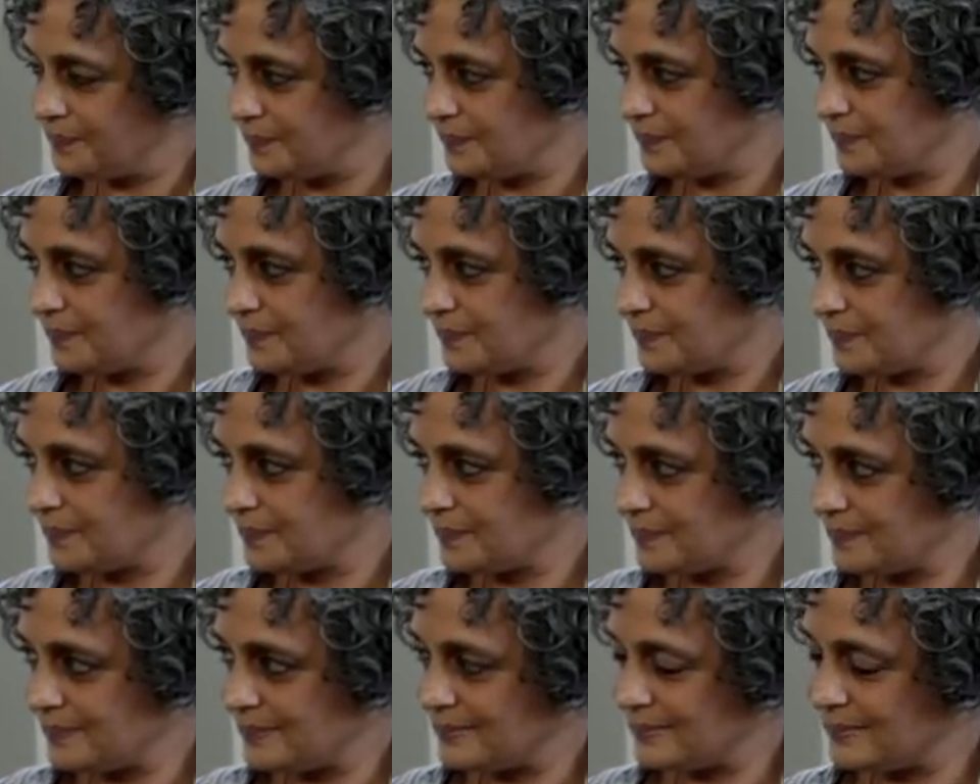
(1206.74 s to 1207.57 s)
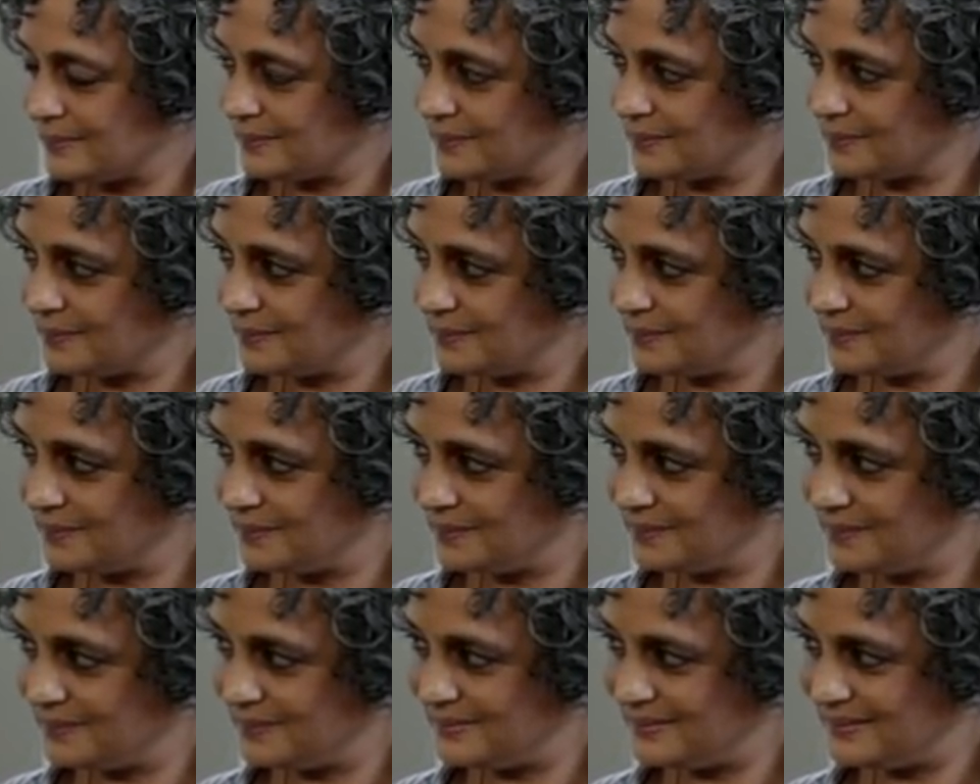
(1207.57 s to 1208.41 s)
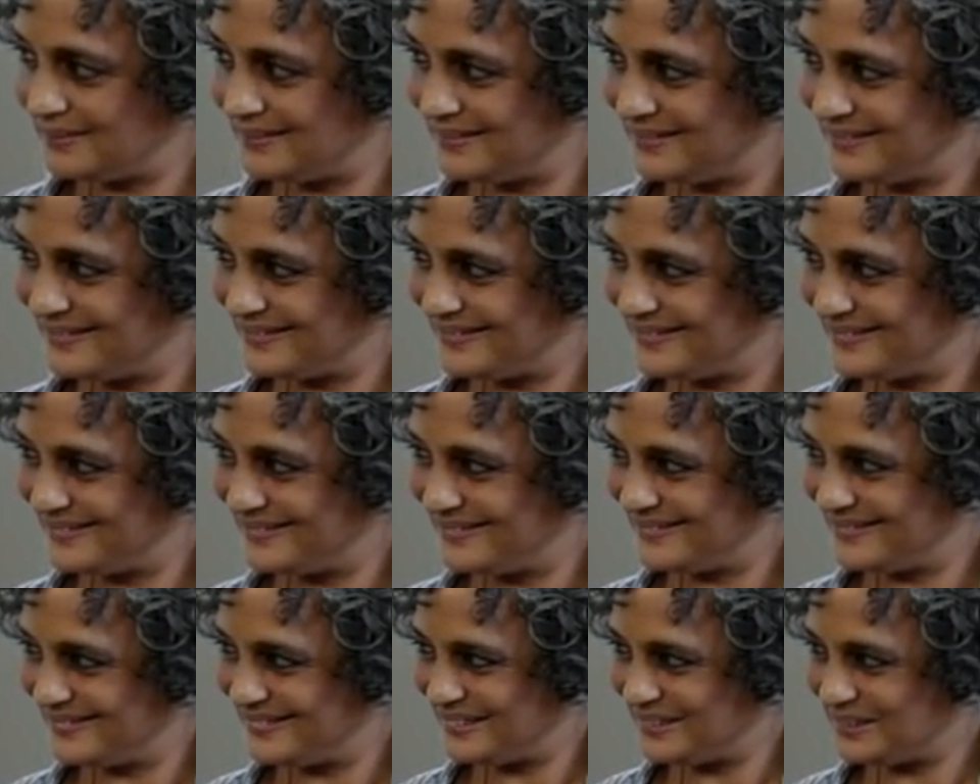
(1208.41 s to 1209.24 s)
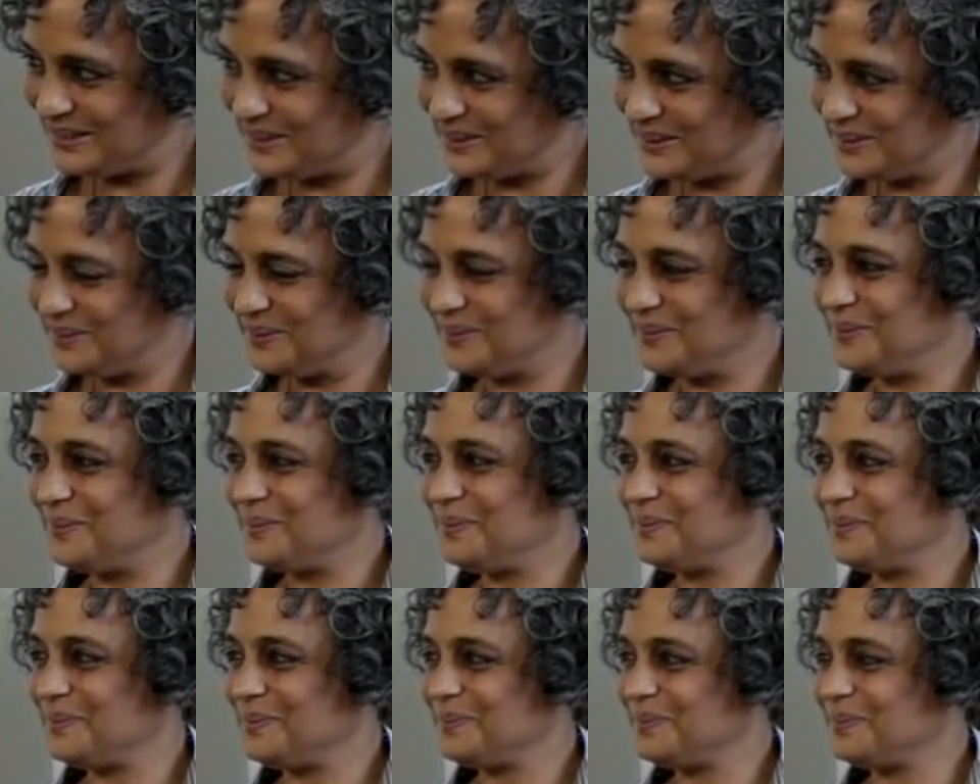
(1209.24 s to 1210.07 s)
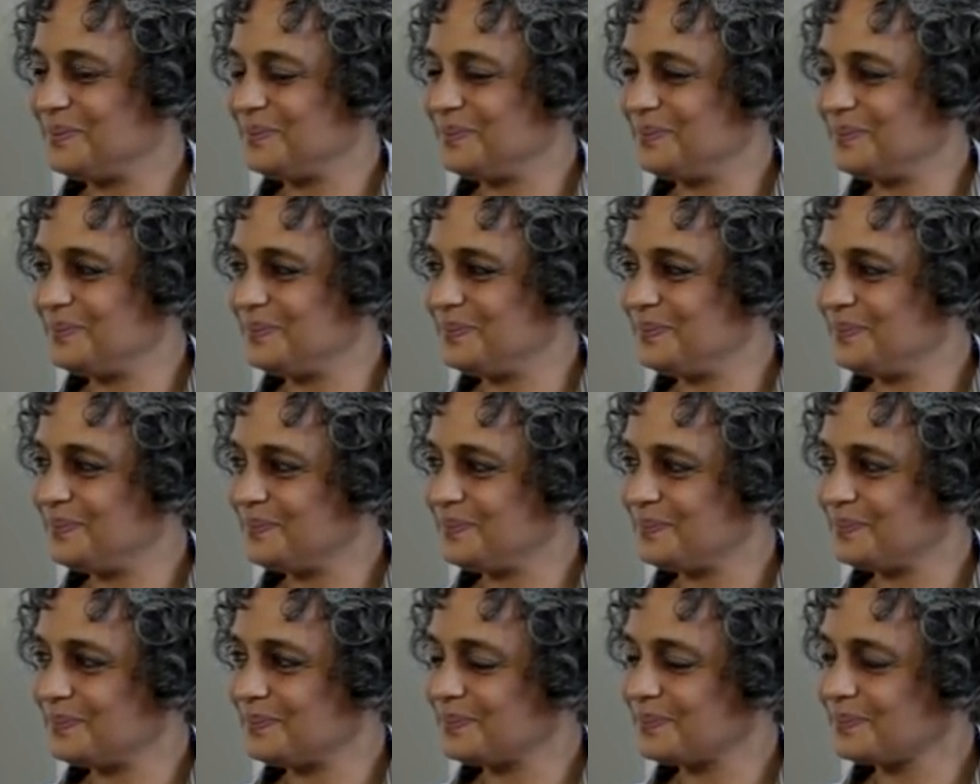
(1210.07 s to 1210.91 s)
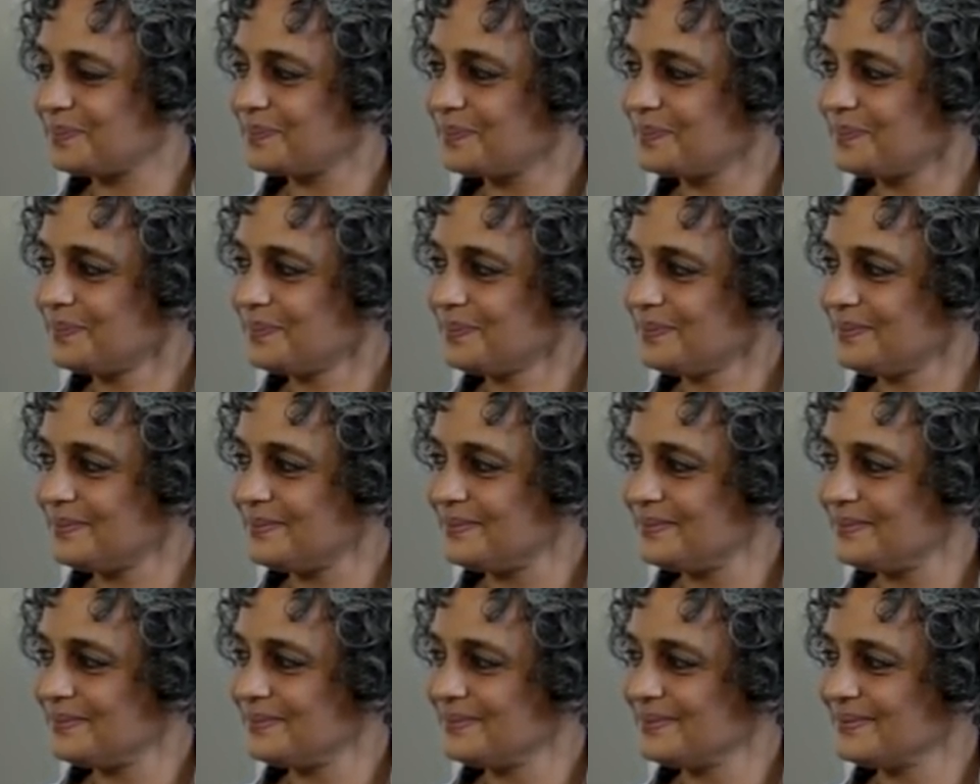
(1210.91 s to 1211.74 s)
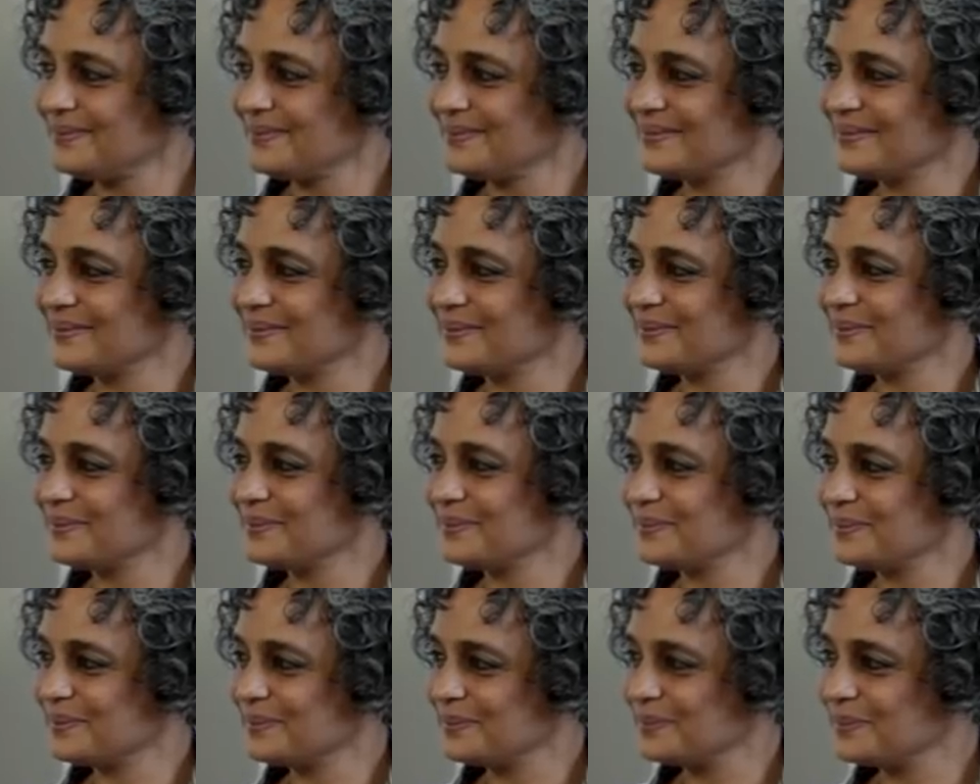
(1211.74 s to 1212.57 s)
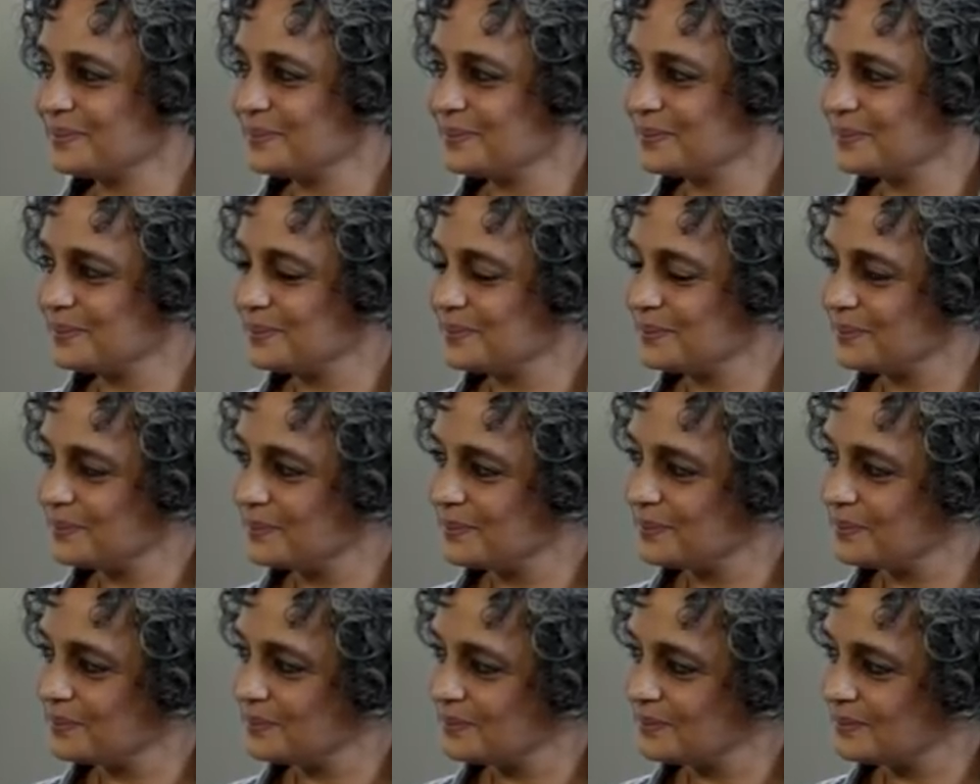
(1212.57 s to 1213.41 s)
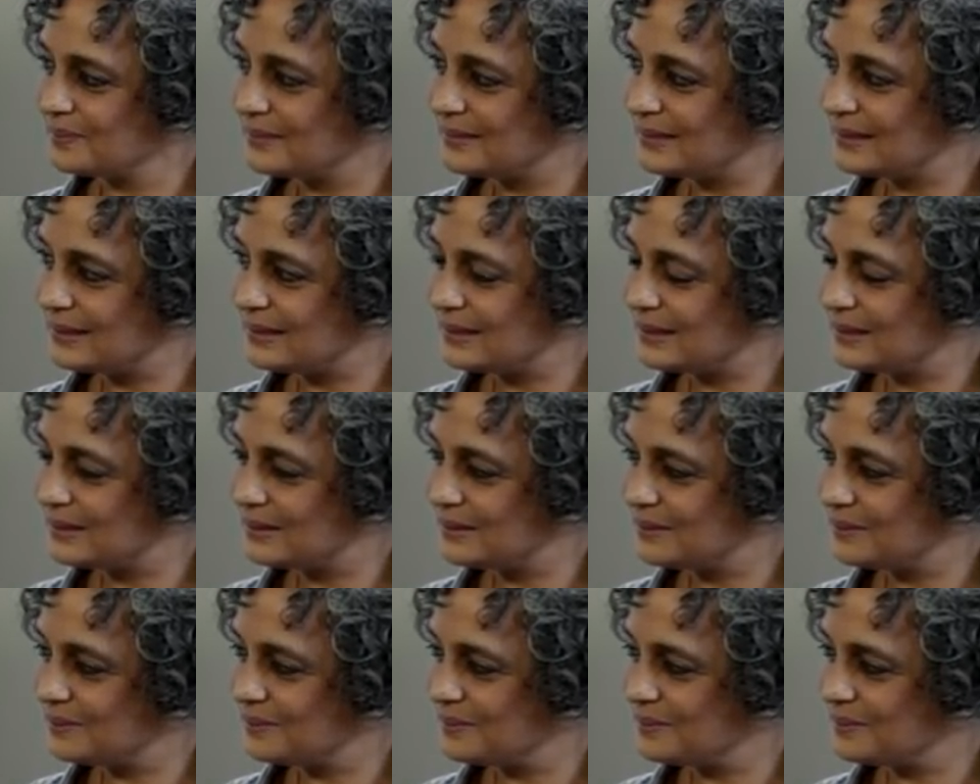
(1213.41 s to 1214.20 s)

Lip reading: The person shown says nothing.